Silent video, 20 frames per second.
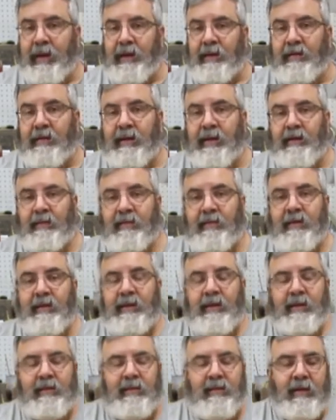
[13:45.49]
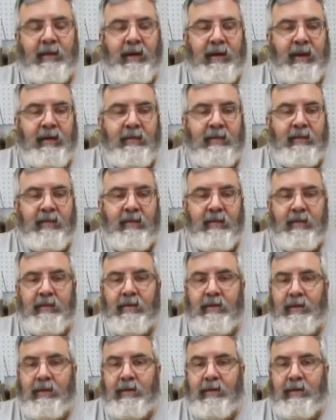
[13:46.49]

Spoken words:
it's nice because, you know,